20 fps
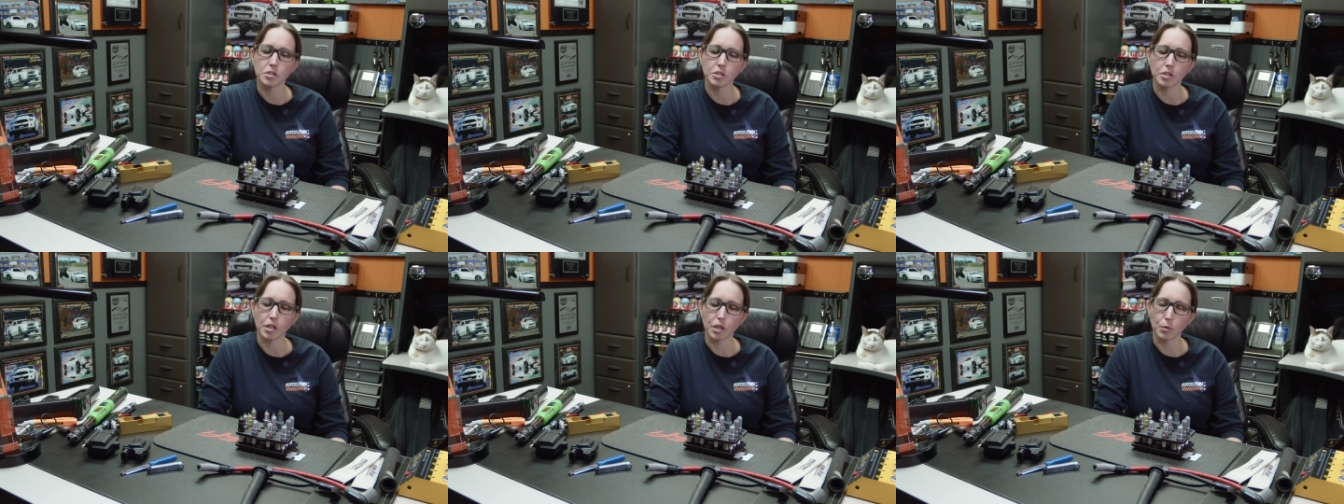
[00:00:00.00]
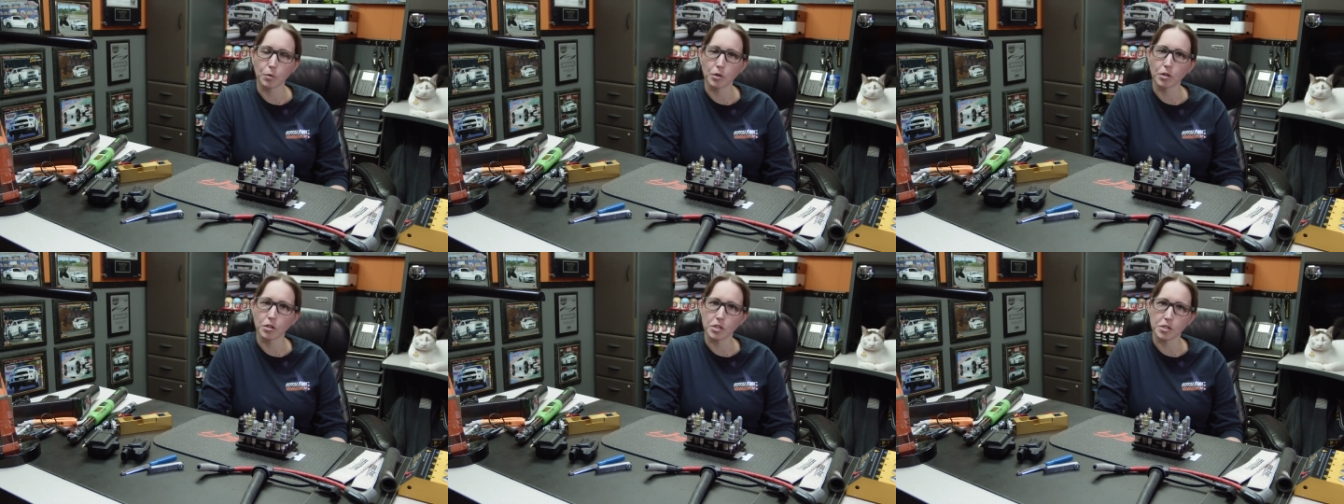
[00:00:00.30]
Today,
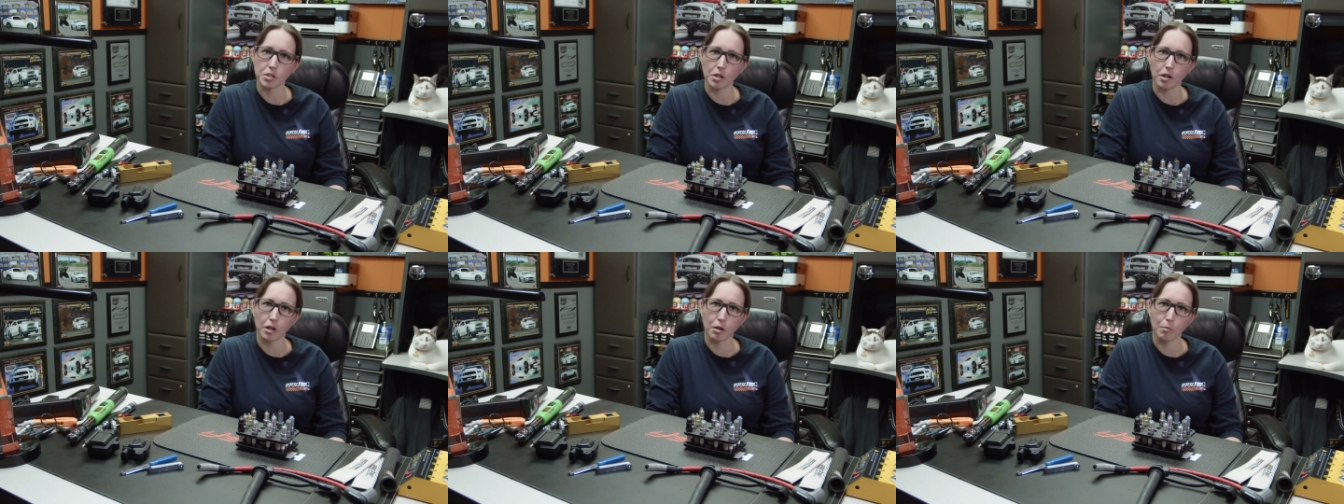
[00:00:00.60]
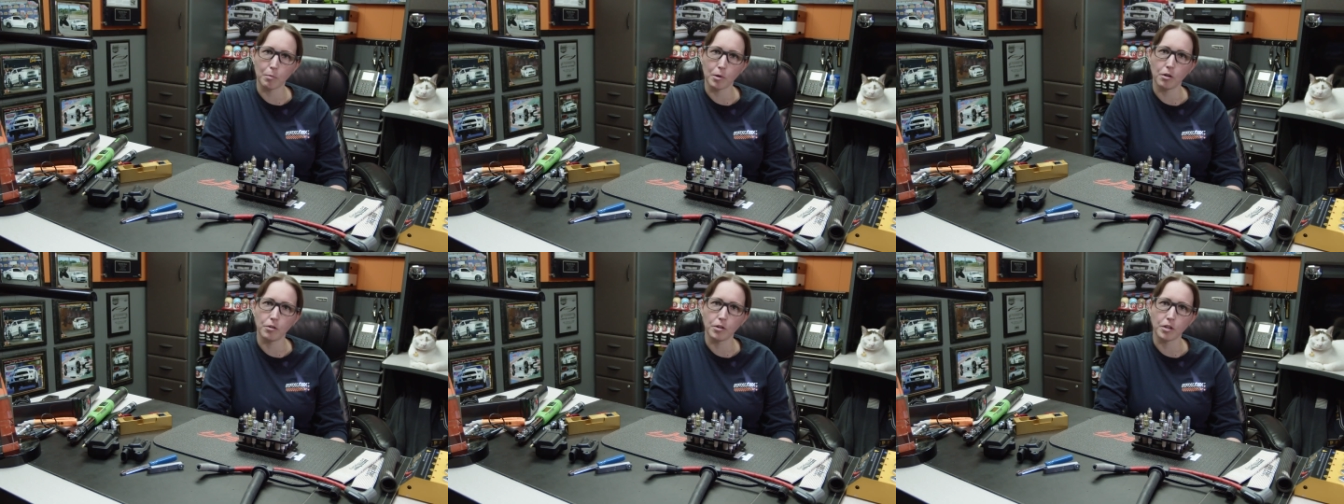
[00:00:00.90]
we're going to talk
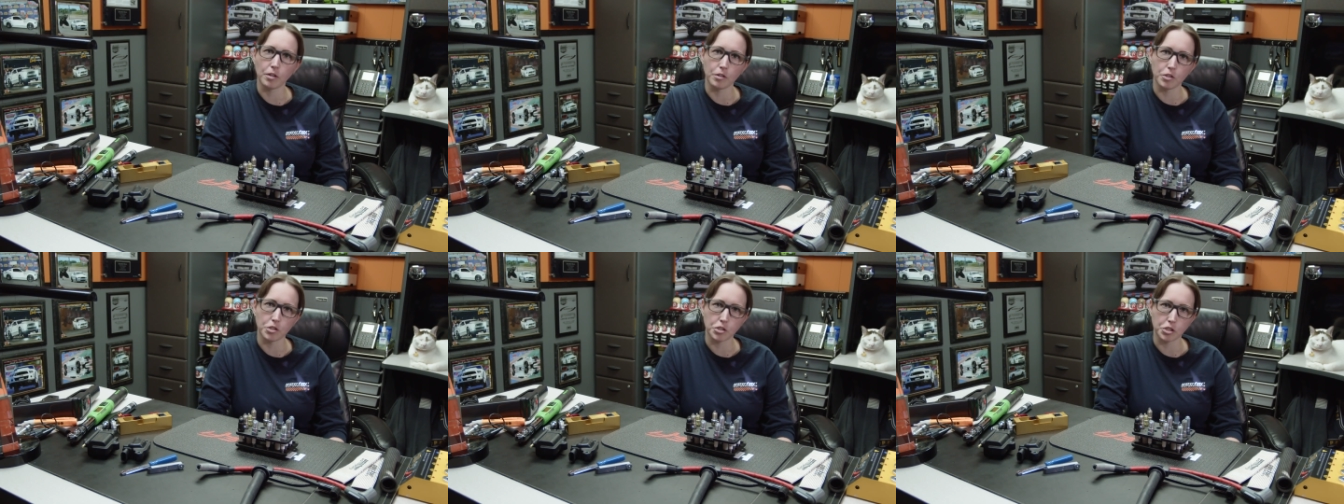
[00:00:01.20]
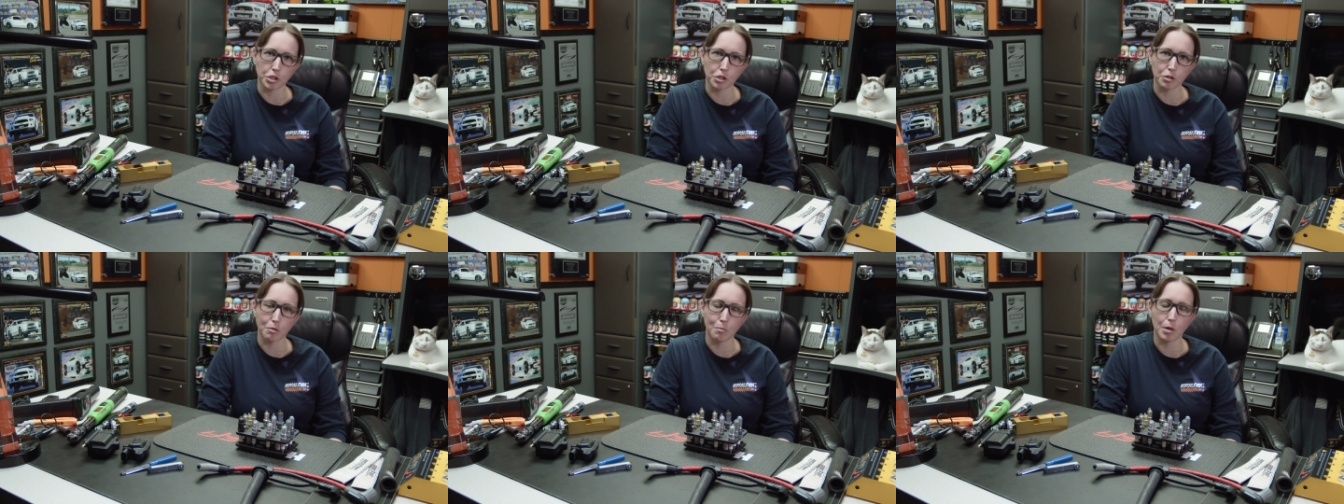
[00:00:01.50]
about
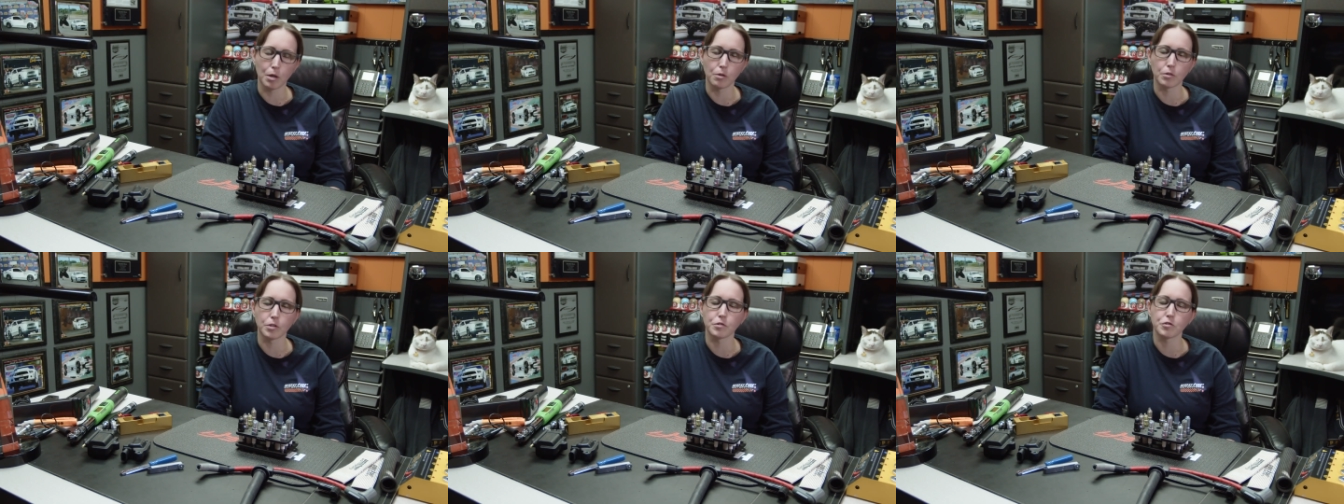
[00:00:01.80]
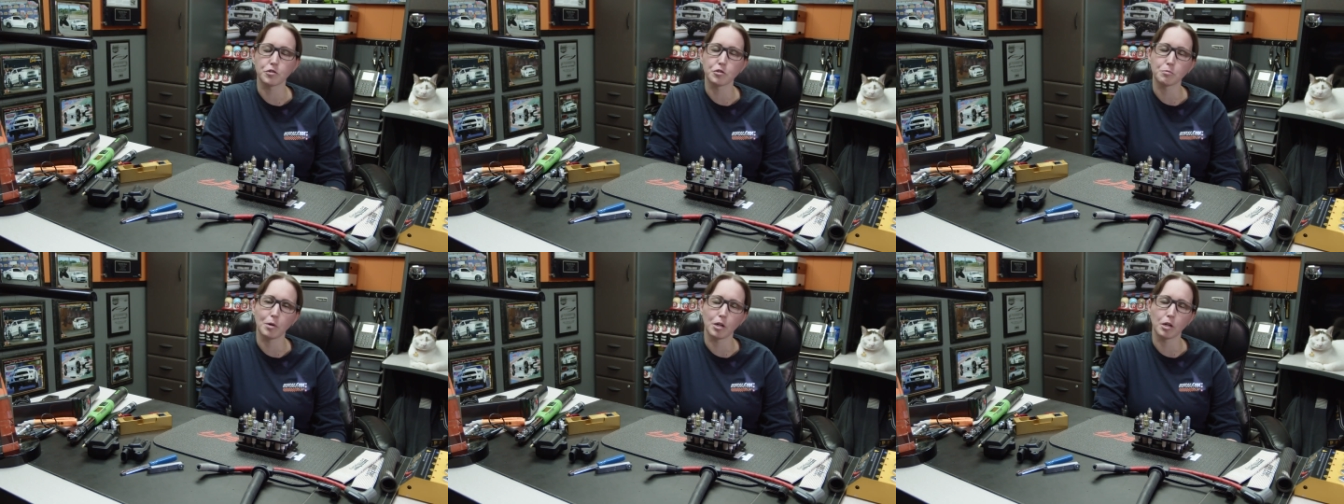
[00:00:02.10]
ignition
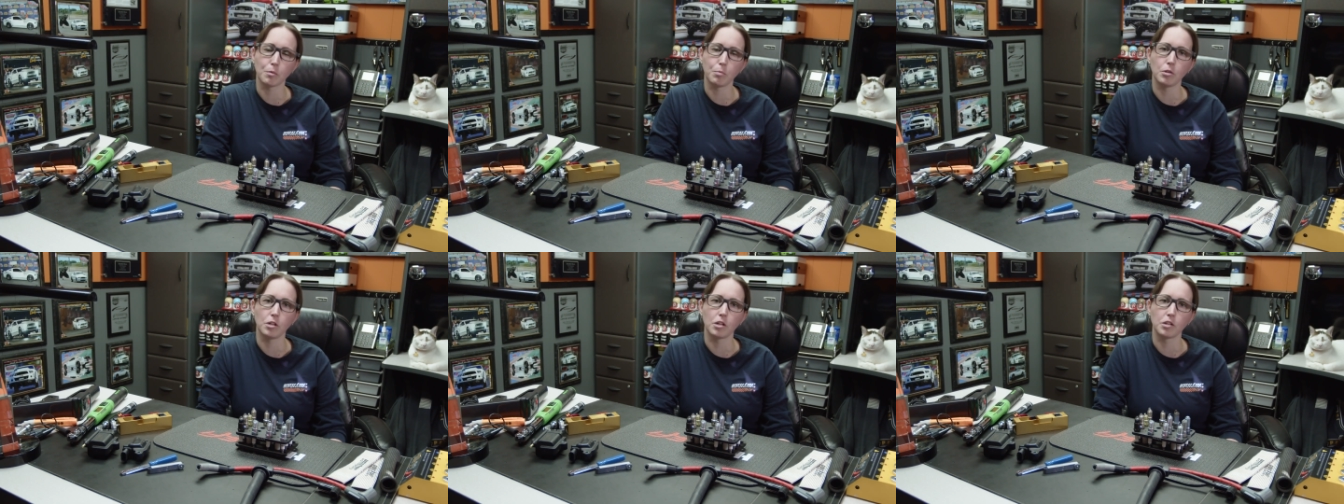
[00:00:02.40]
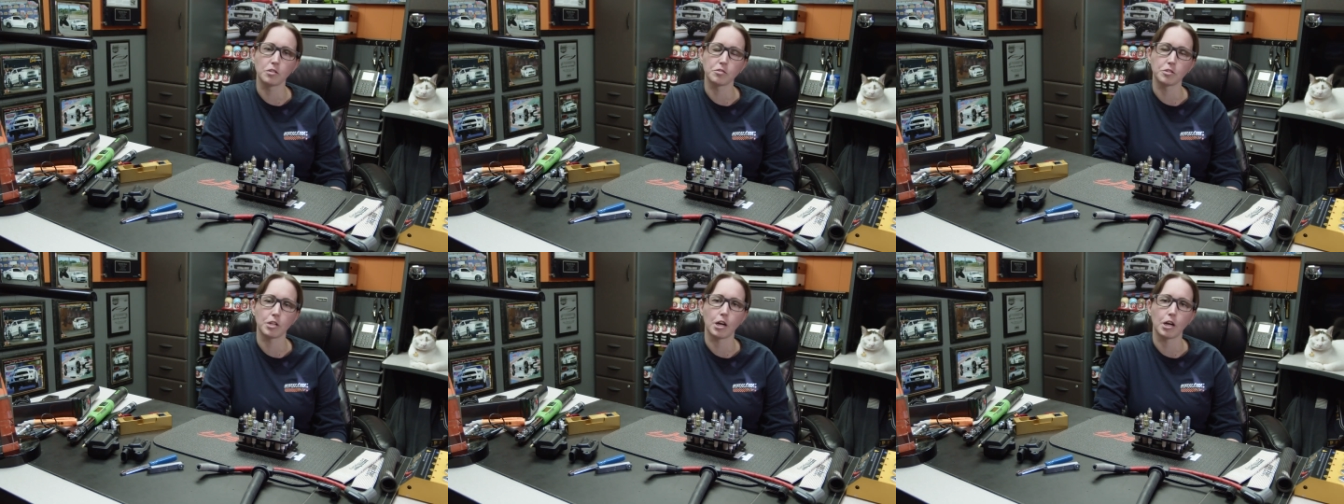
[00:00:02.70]
components, spark plugs,